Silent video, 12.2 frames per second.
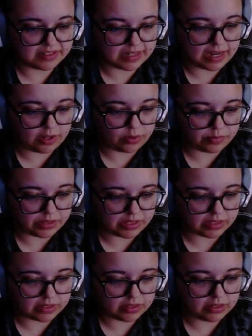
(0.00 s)
tell
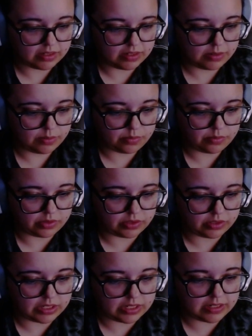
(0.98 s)
me.
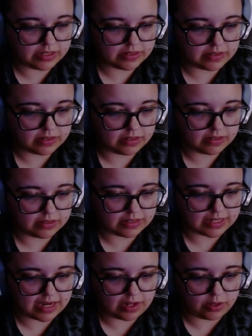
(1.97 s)
Please
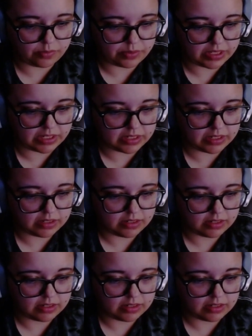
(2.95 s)
tell me.